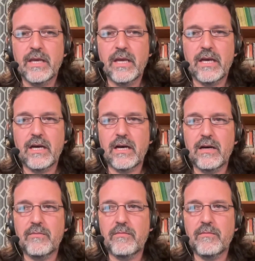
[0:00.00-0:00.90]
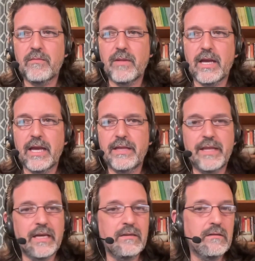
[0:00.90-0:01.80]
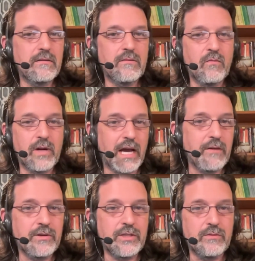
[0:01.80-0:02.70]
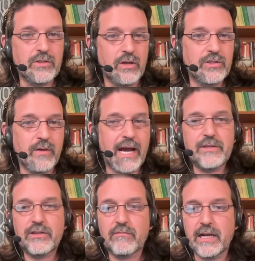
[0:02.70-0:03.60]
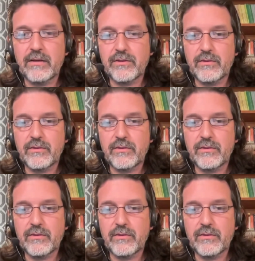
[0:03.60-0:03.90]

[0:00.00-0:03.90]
Um, and then what I would do is also ask around.